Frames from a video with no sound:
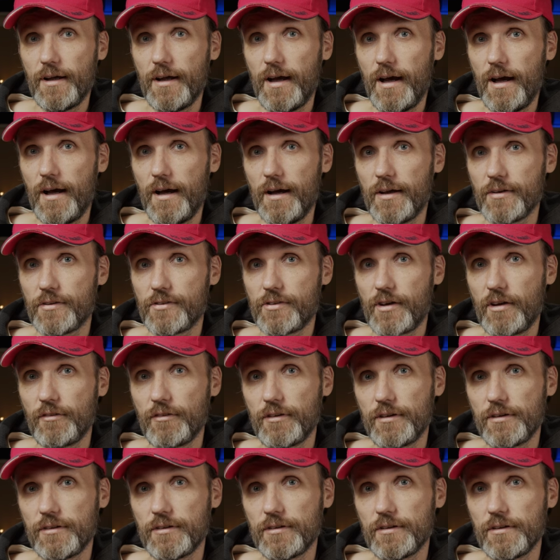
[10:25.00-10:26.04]
uh,
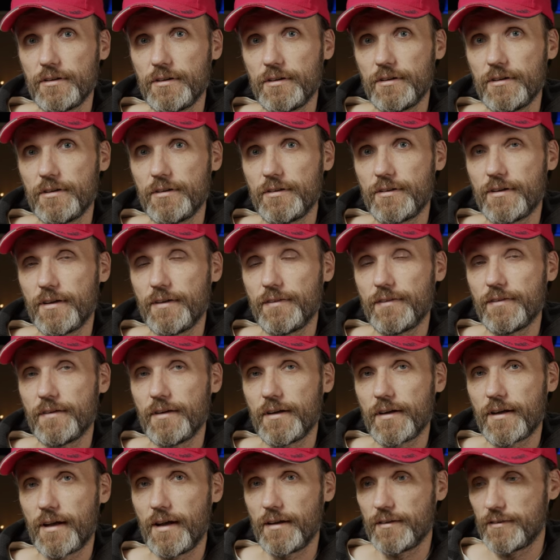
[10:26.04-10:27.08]
7, uh, then
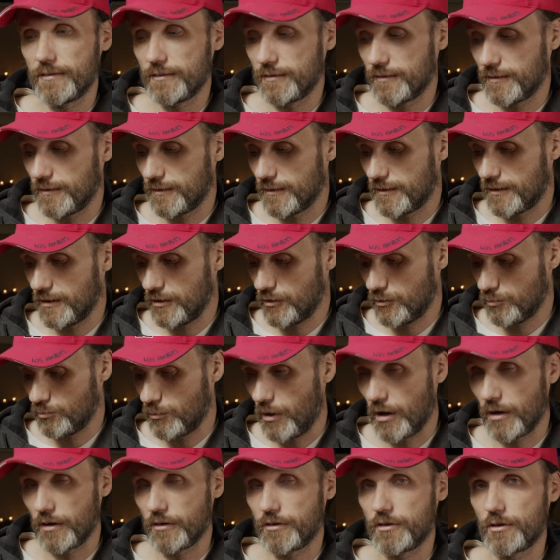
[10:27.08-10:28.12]
again, this
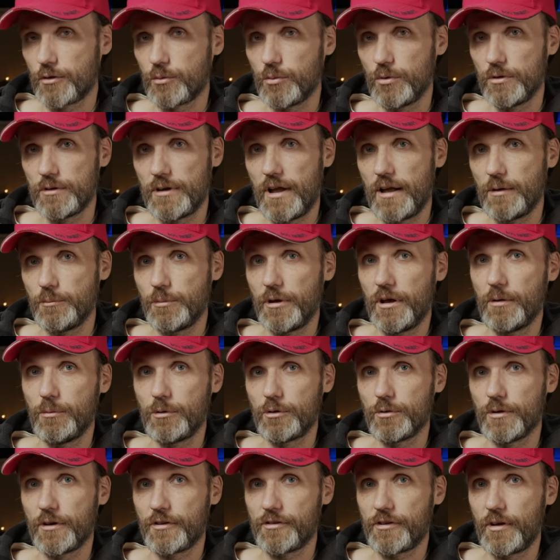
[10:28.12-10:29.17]
monitor will not be able
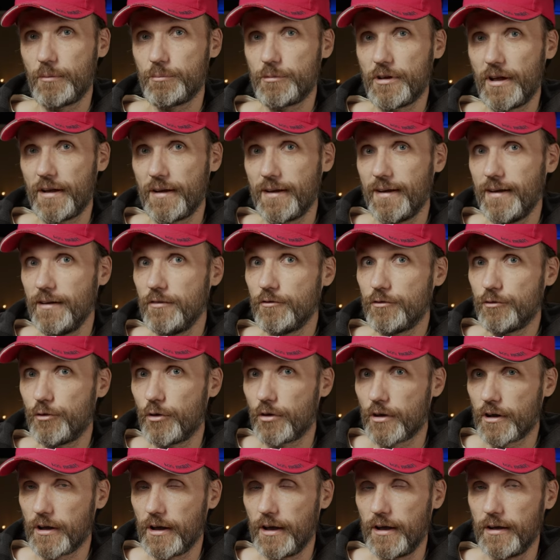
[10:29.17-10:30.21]
to accept that in
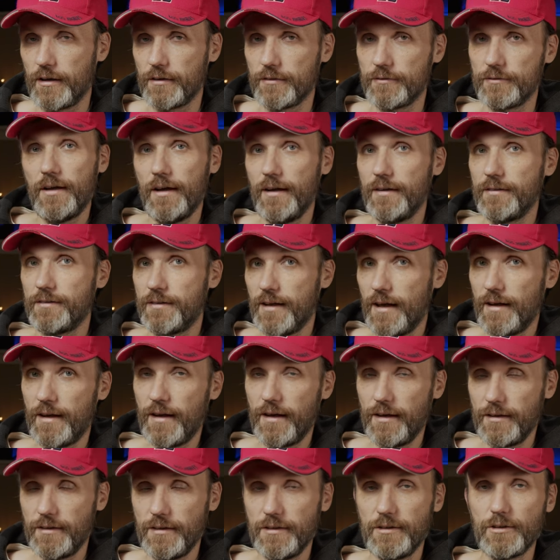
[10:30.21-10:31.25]
4K. In
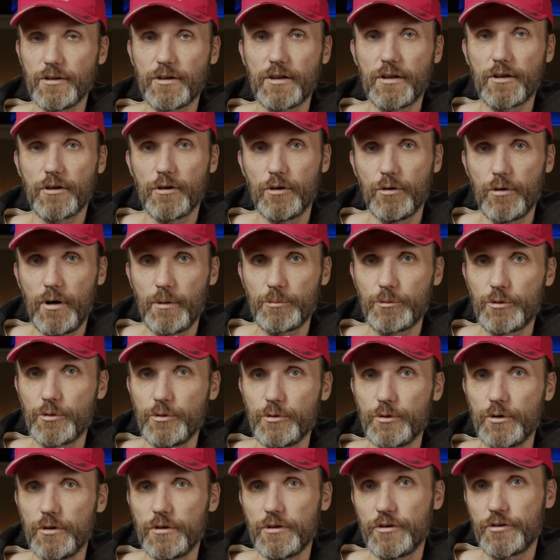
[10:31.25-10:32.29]
1080, you can go up
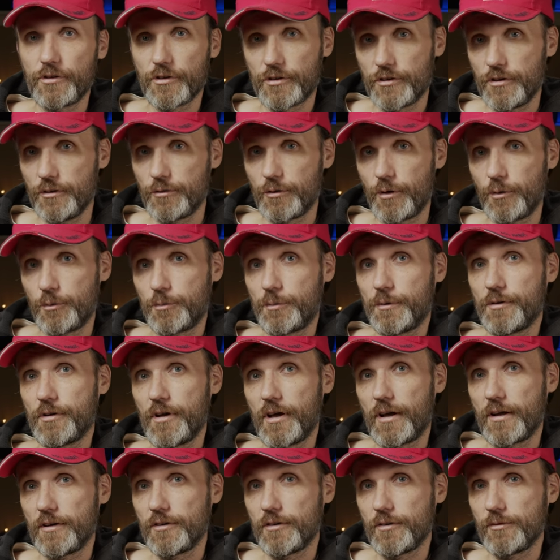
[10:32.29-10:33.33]
to uh, 60 frames per
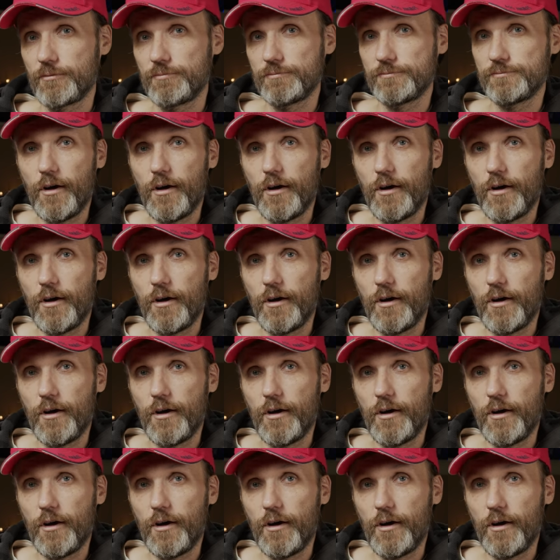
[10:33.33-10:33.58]
second.